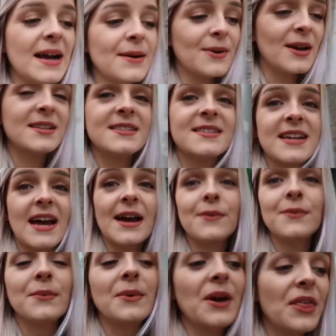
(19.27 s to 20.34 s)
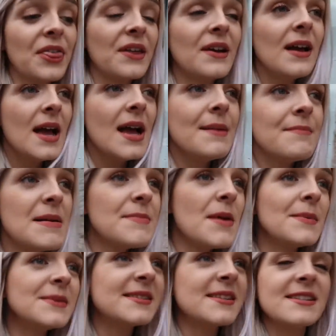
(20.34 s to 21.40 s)
I went into town with my
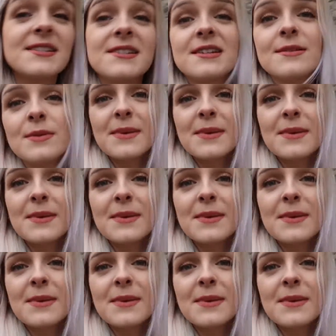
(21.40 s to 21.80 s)
mum and sister.